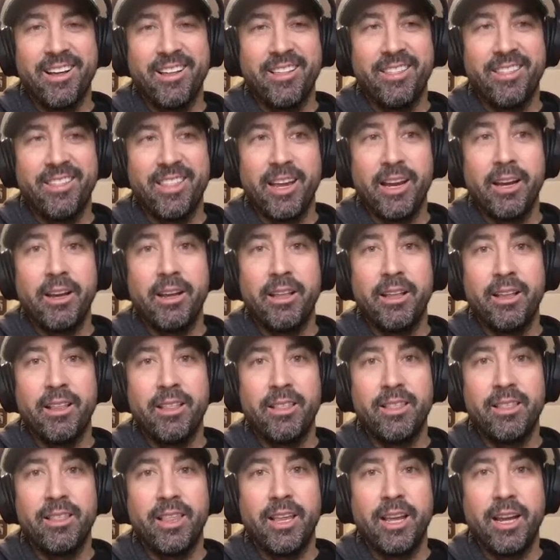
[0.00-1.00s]

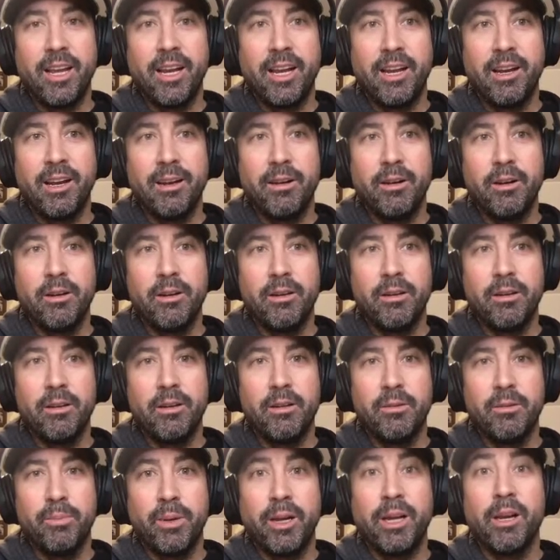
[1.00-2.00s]
They
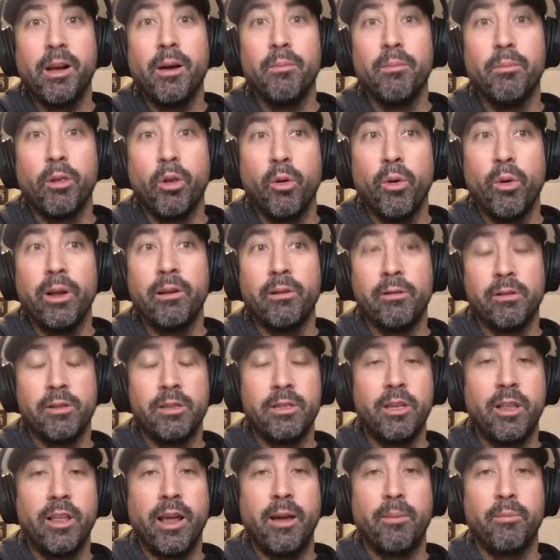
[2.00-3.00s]
become loyal
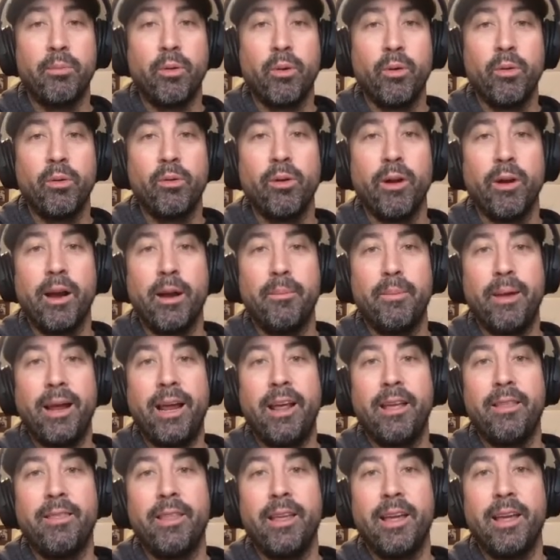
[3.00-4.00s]
to that program
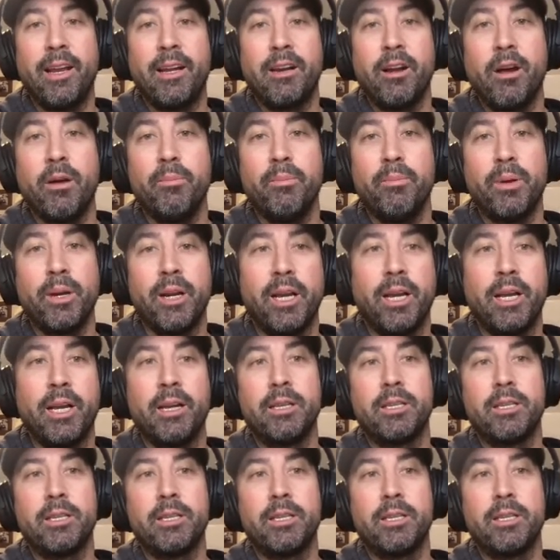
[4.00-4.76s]
and that company.